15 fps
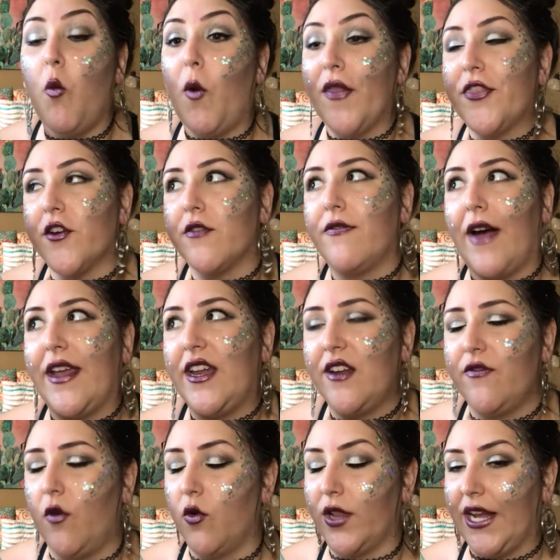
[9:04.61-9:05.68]
what they're fighting
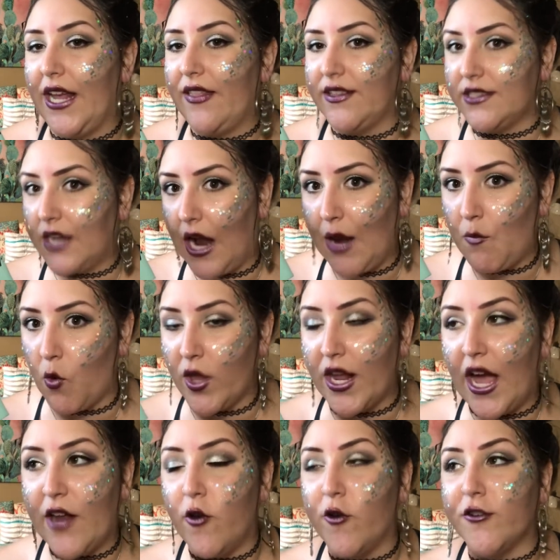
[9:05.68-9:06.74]
for like in this time war. Like
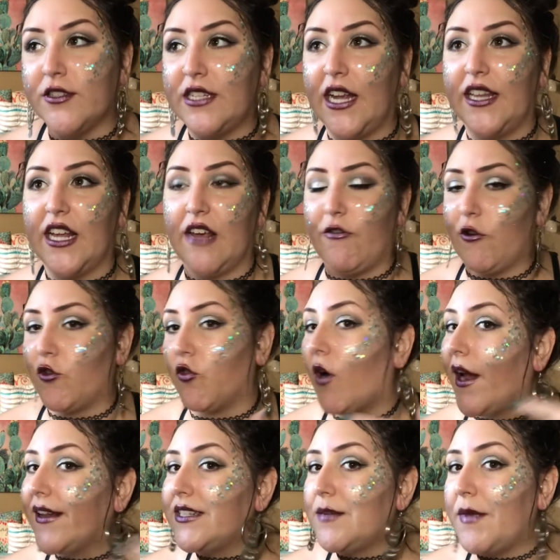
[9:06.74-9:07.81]
I don't understand like if they're
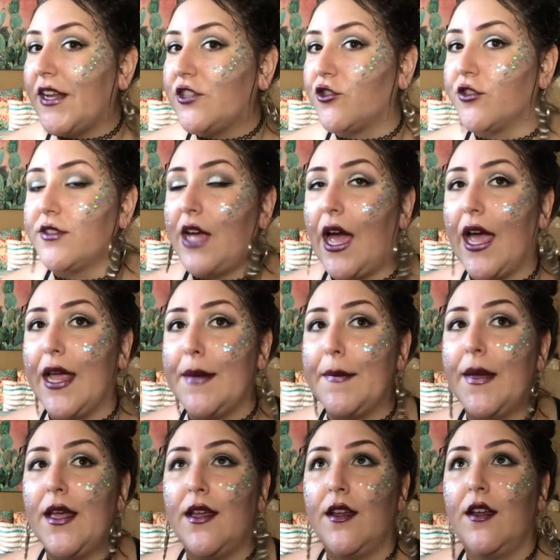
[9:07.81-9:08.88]
trying to make sure
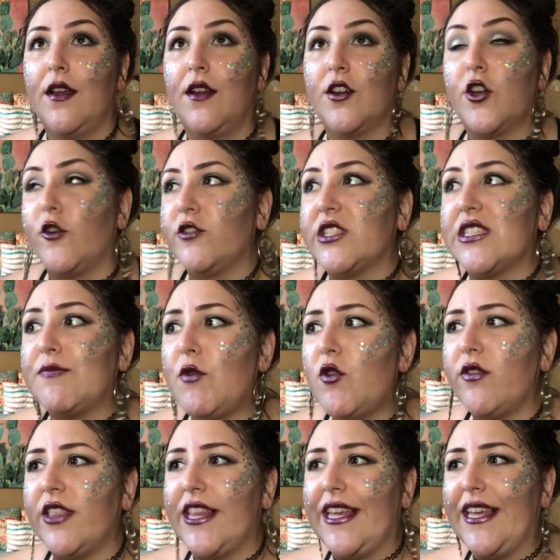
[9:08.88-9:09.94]
time goes
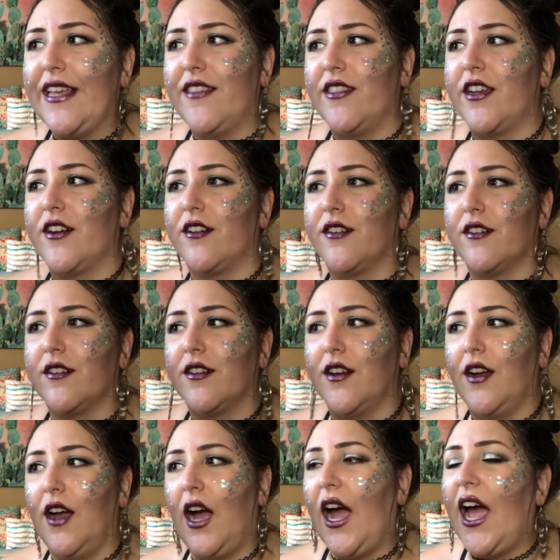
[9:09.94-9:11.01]
smoothly and they're,
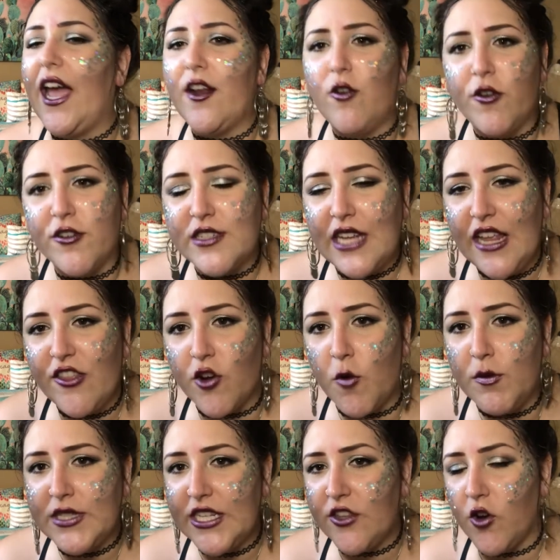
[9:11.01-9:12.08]
I don't understand. They're
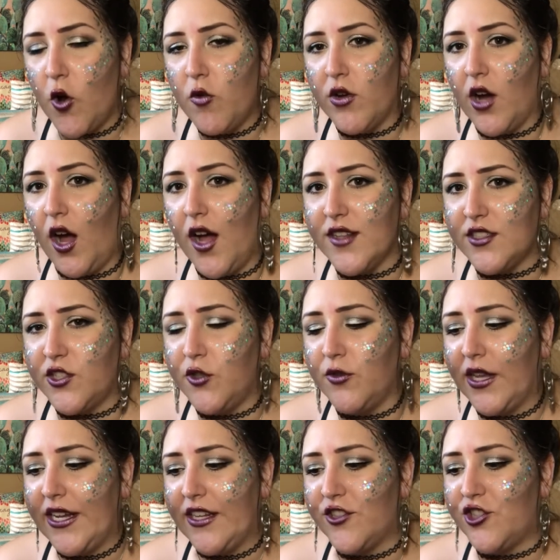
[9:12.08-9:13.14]
almost like their own gods too.
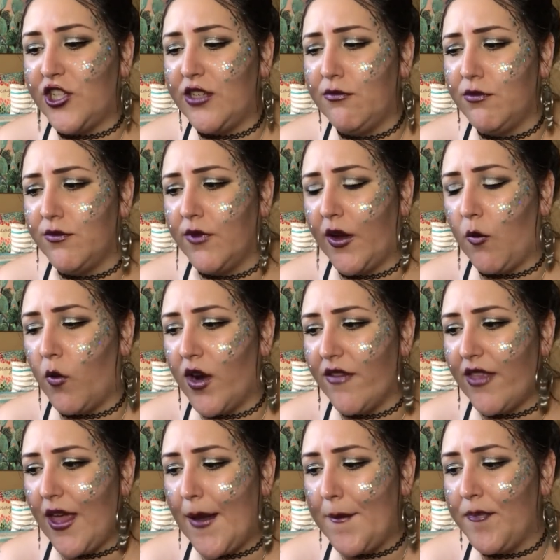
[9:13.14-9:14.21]
Like she, like one of
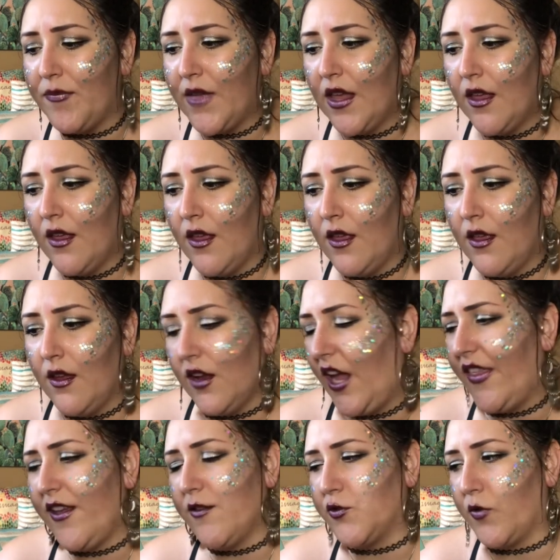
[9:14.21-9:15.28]
them, I
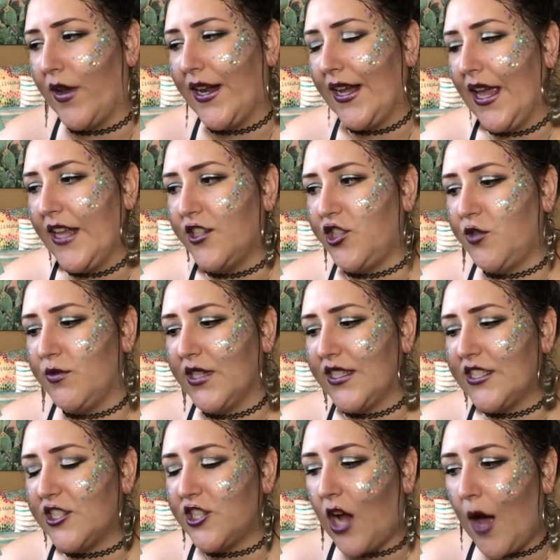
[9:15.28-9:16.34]
think it was Red again. She was like
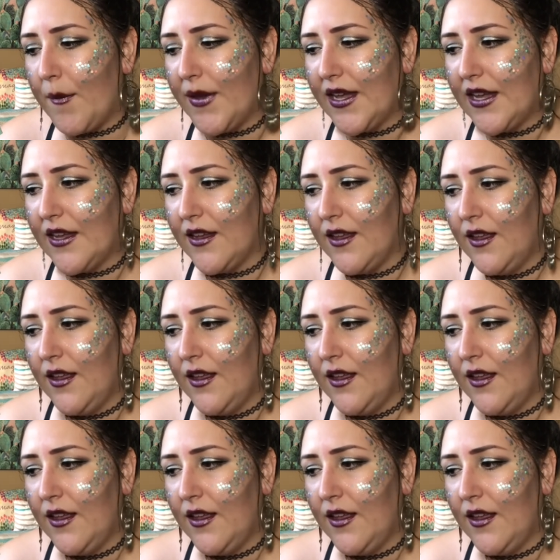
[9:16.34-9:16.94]
stopping